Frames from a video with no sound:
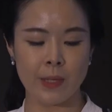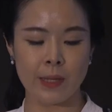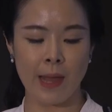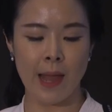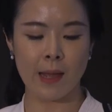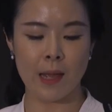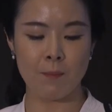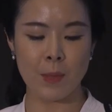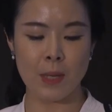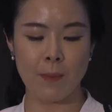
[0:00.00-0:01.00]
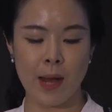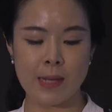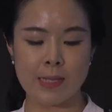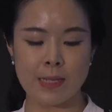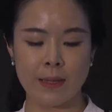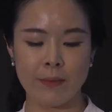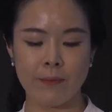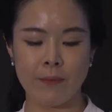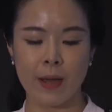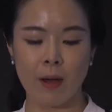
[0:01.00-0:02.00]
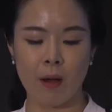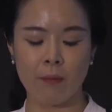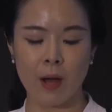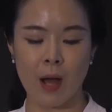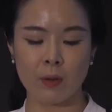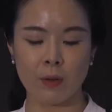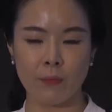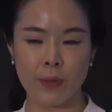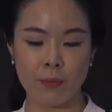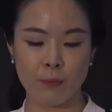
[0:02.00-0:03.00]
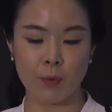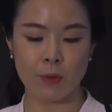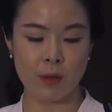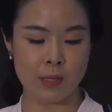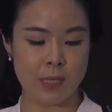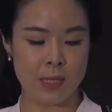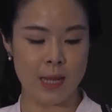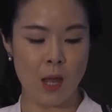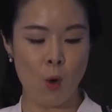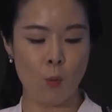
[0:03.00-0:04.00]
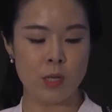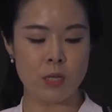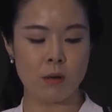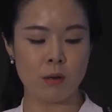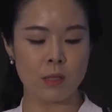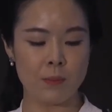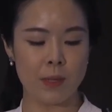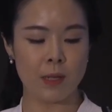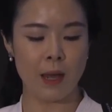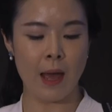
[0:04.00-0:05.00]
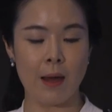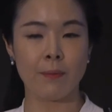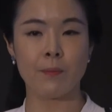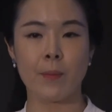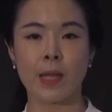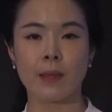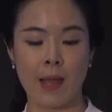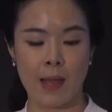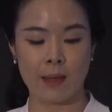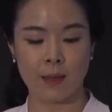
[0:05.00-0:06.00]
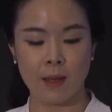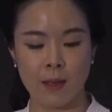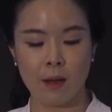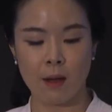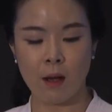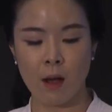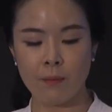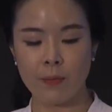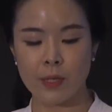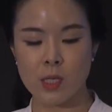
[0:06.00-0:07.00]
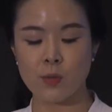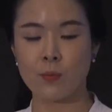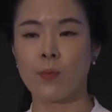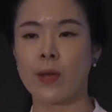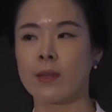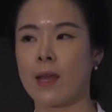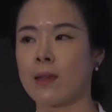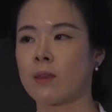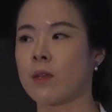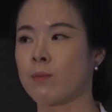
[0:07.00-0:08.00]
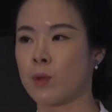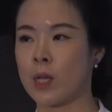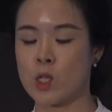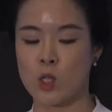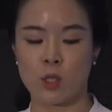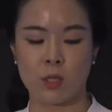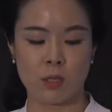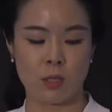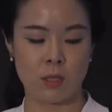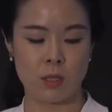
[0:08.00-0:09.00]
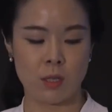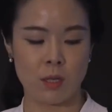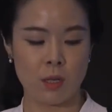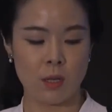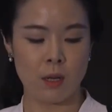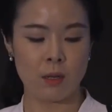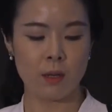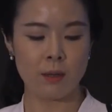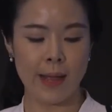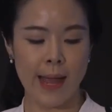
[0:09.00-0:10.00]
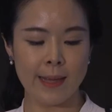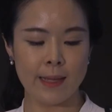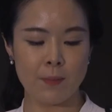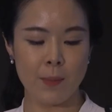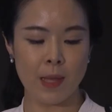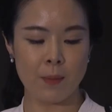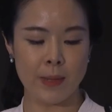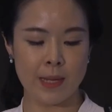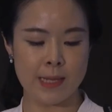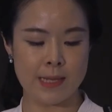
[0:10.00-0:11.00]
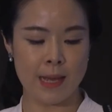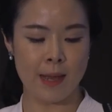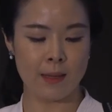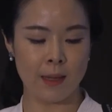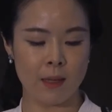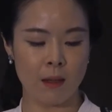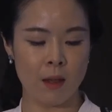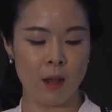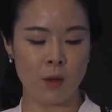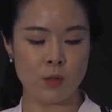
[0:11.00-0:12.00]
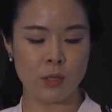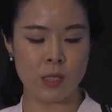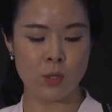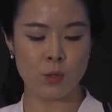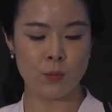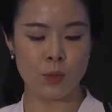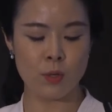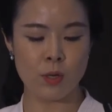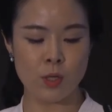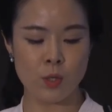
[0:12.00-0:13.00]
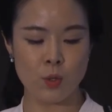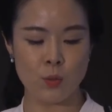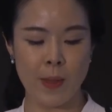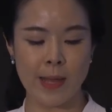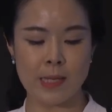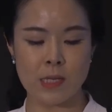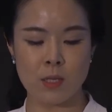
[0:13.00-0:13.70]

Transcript: detect and minimize the impact of counterfeit products, which ultimately help maintain a company's brand and reputation. Another added benefit is that it allows distributors to manage